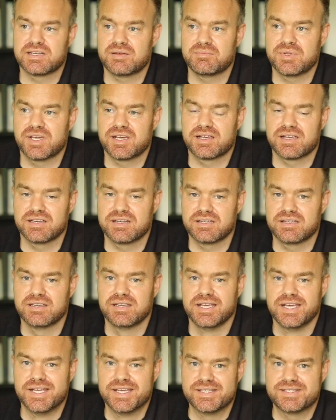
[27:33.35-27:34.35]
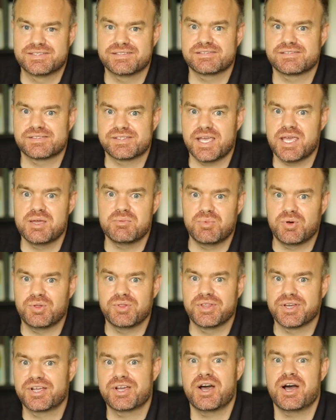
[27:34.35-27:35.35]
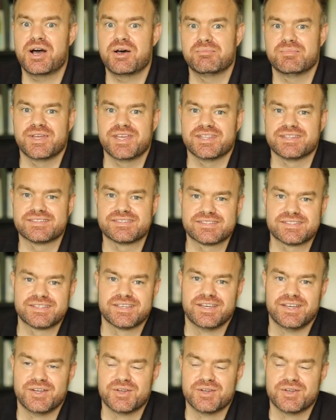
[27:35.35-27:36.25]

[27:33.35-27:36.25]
I'm not going to disable the comments